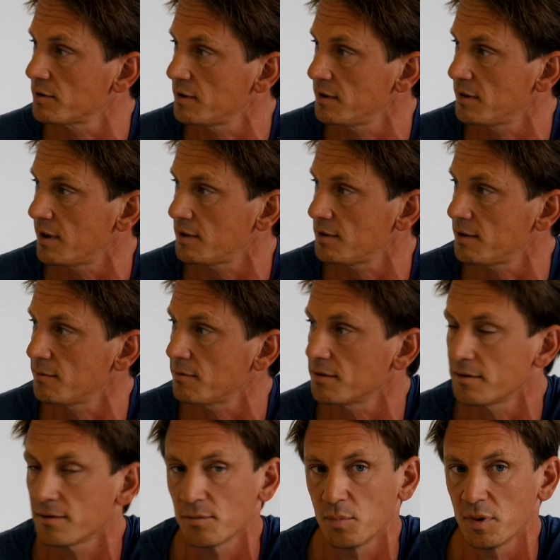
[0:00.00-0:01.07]
she said she
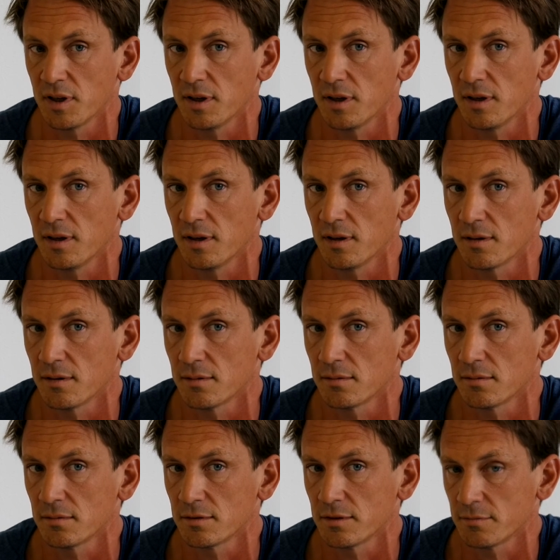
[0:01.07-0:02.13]
wants to
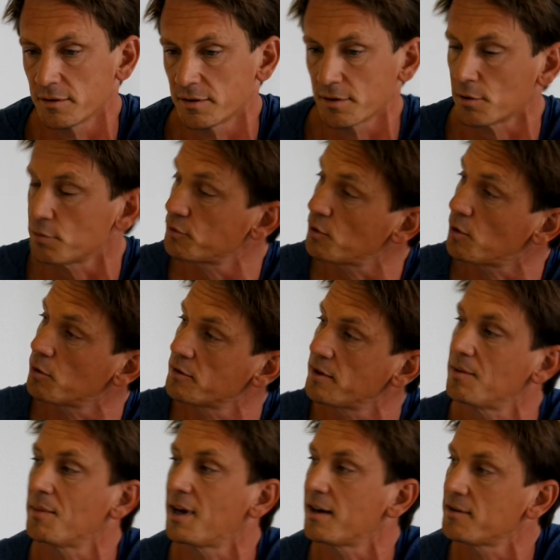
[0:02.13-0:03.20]
go to
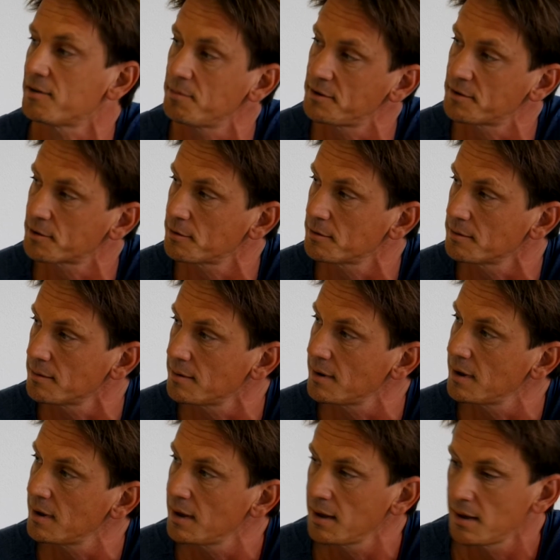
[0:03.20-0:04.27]
hotel management school.
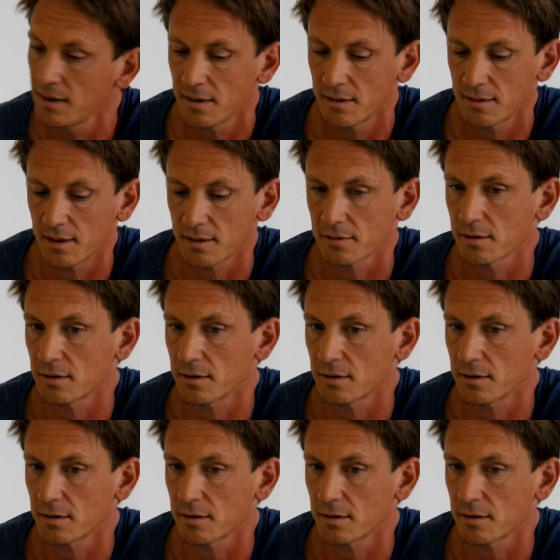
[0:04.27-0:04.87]
That